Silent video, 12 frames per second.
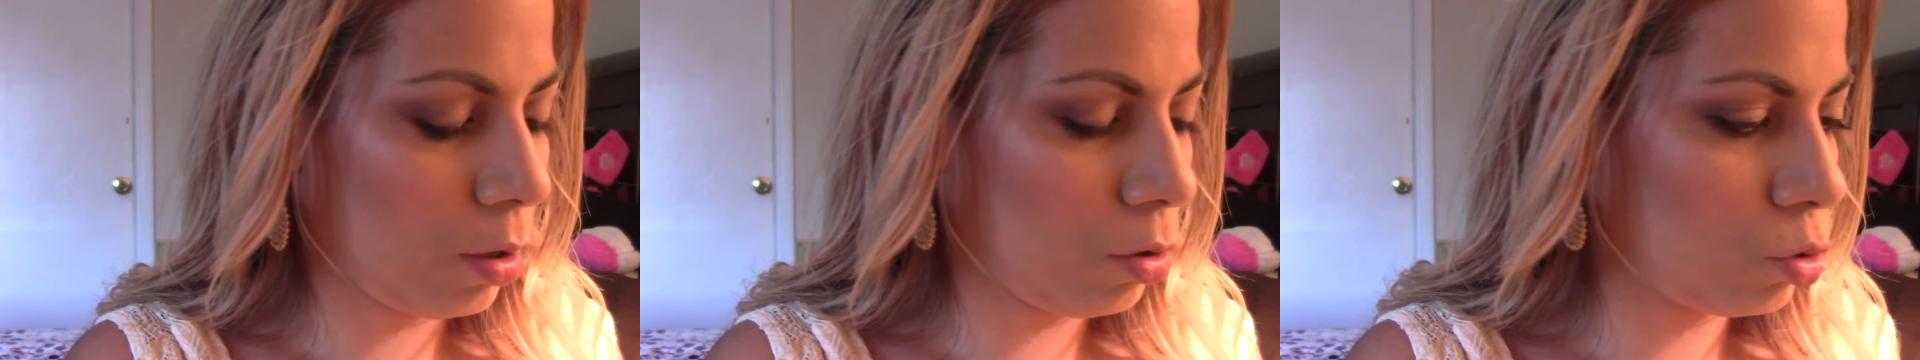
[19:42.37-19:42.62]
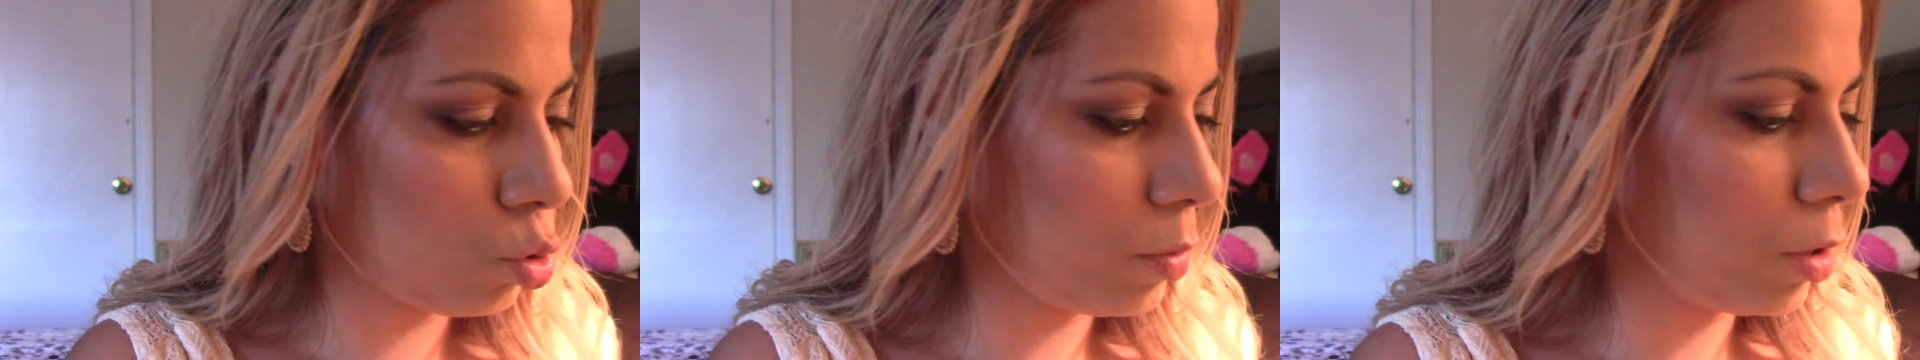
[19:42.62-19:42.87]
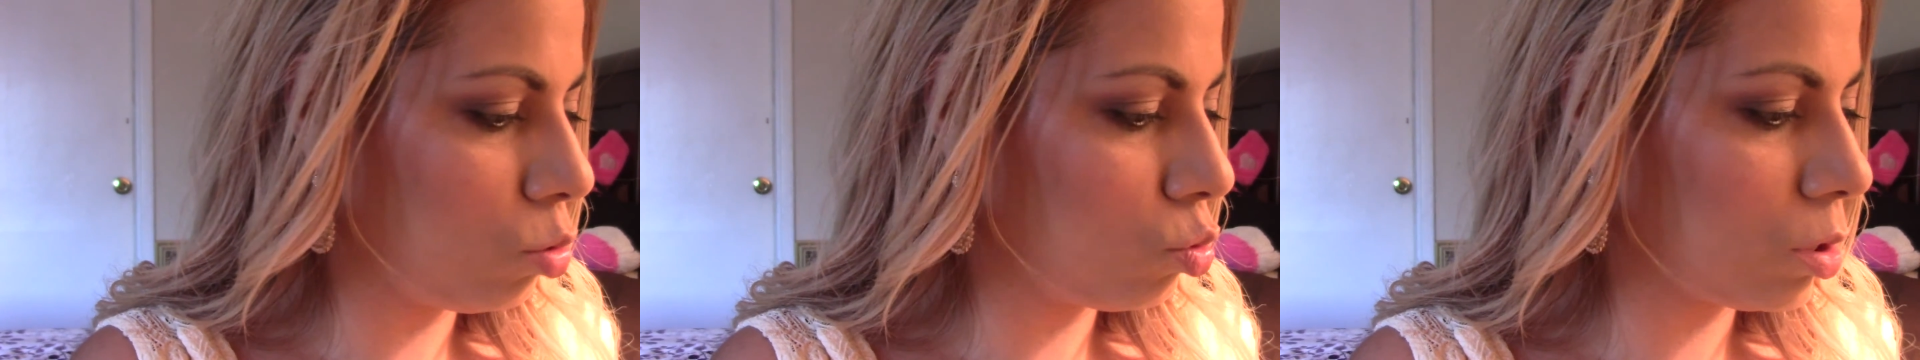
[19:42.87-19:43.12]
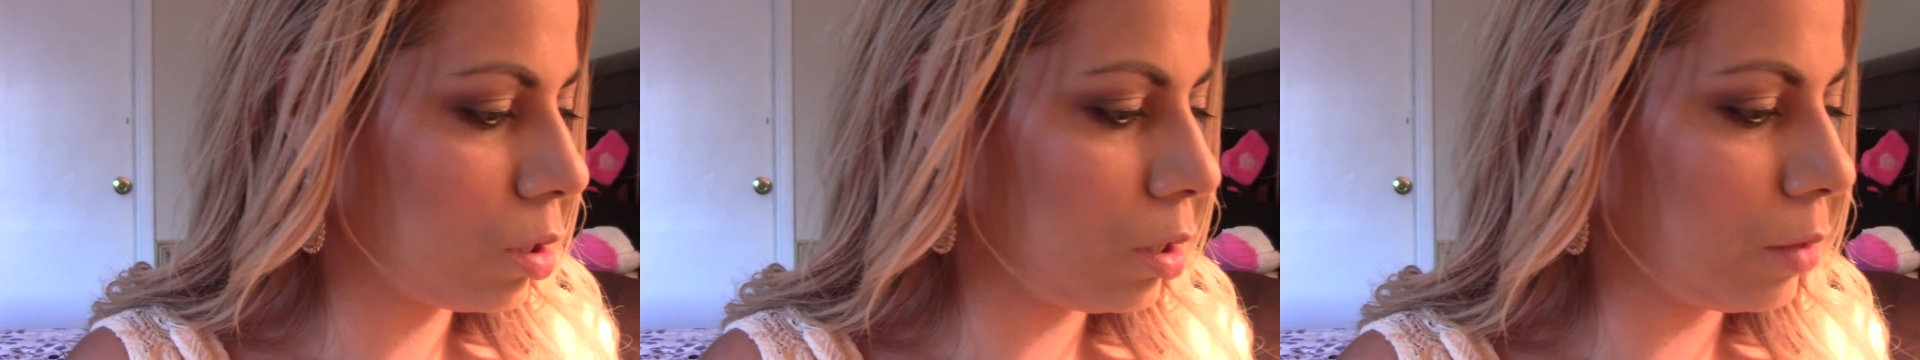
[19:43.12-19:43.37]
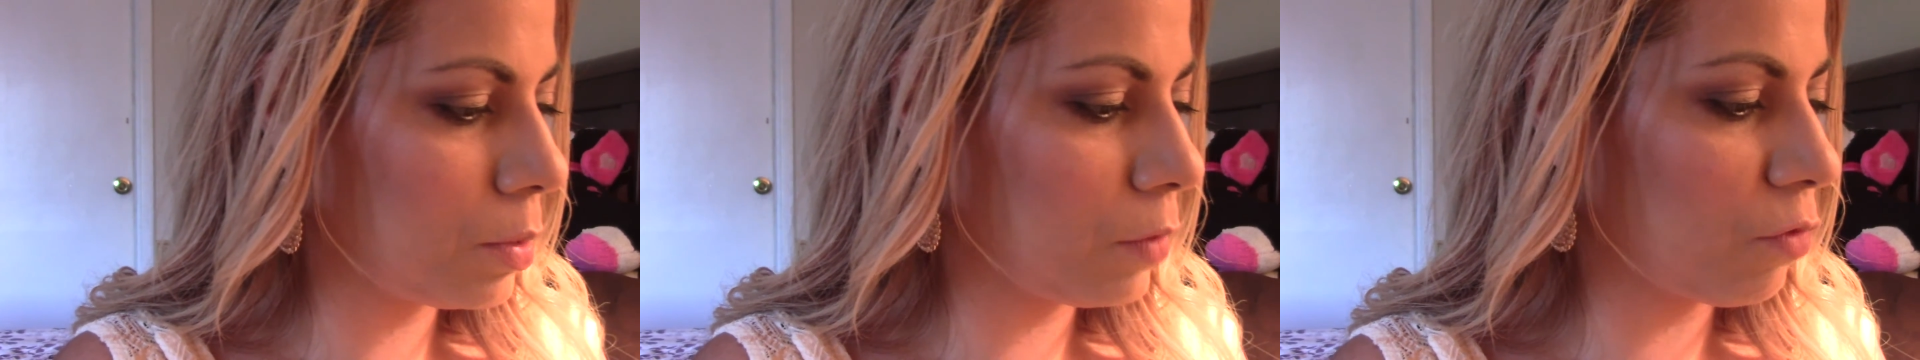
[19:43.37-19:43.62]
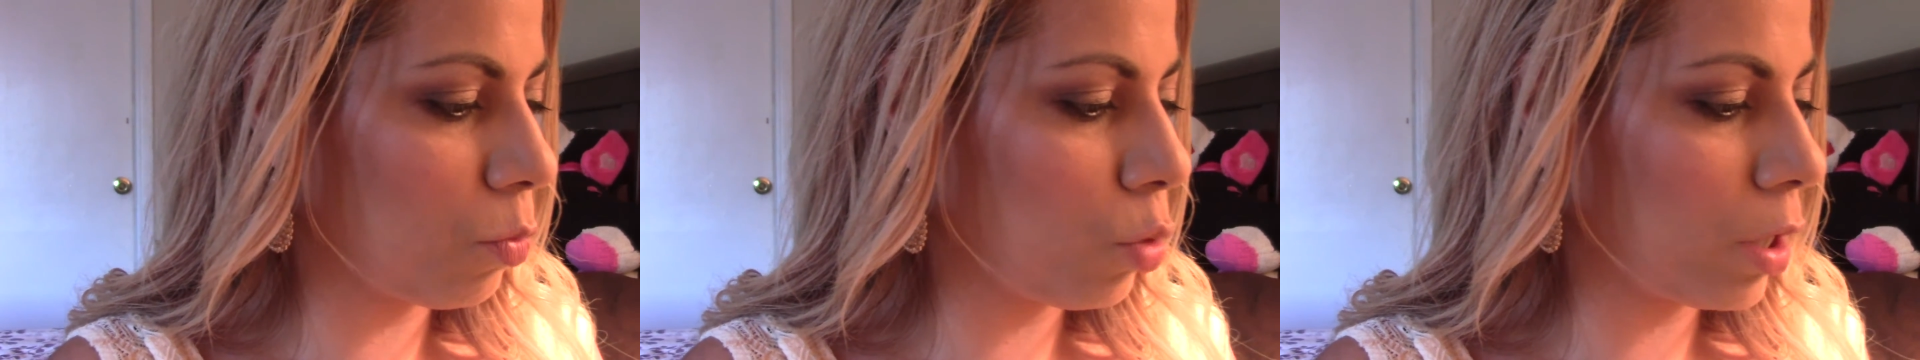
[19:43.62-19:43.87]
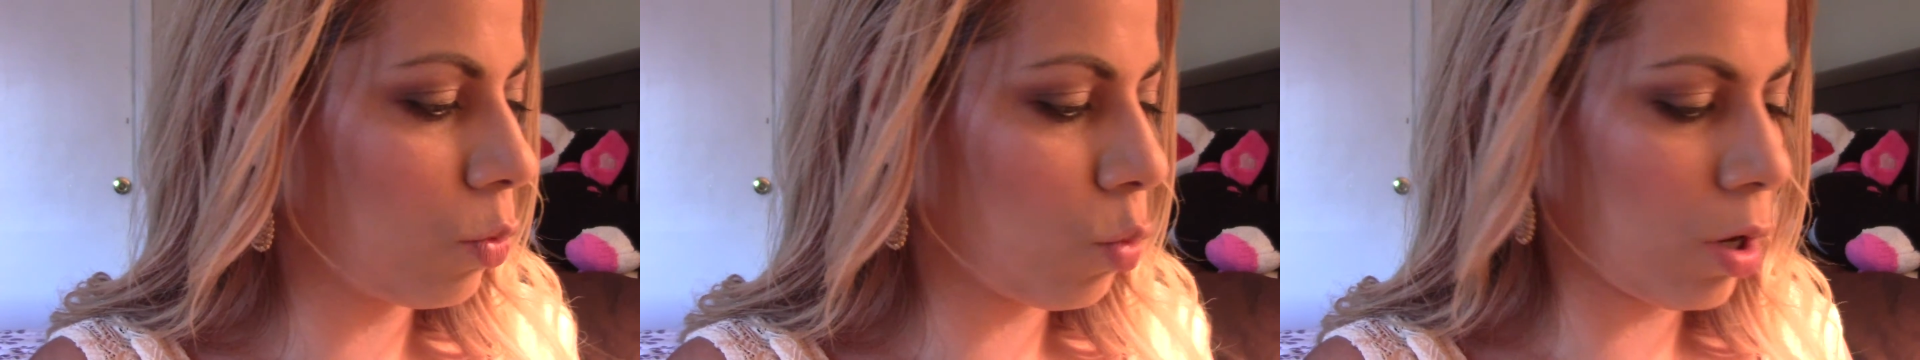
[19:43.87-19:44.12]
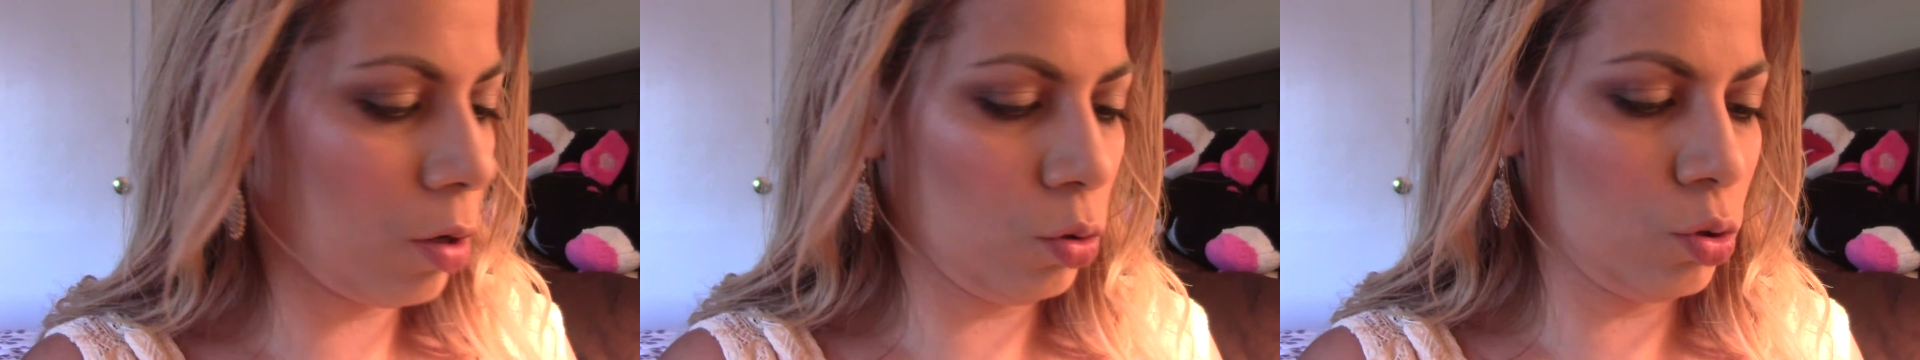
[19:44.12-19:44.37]
going to be using a lipstick from Wet n
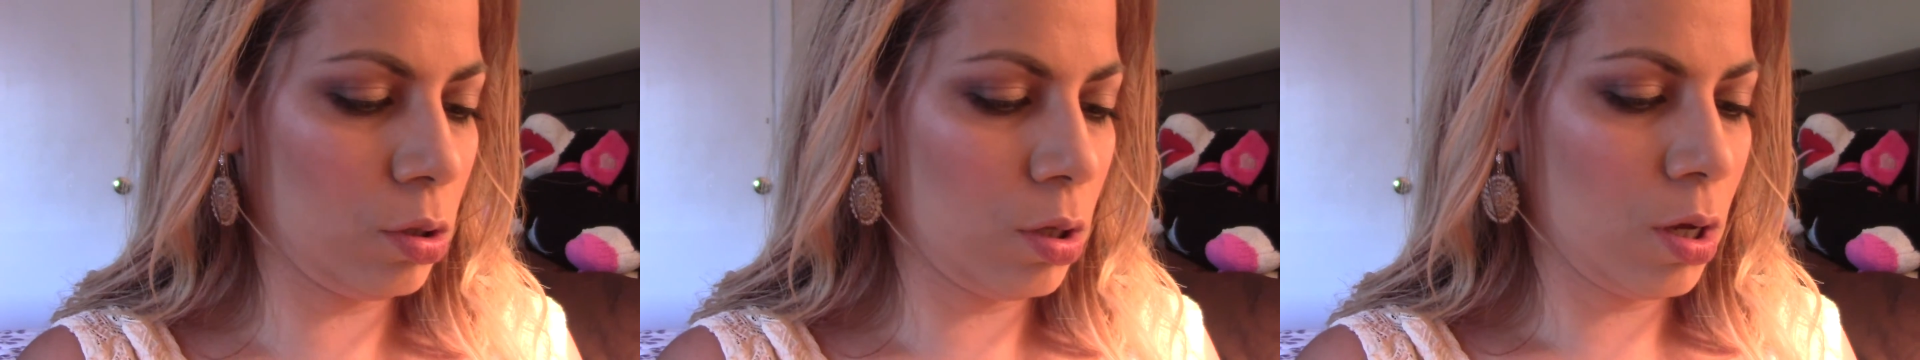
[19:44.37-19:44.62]
Wild,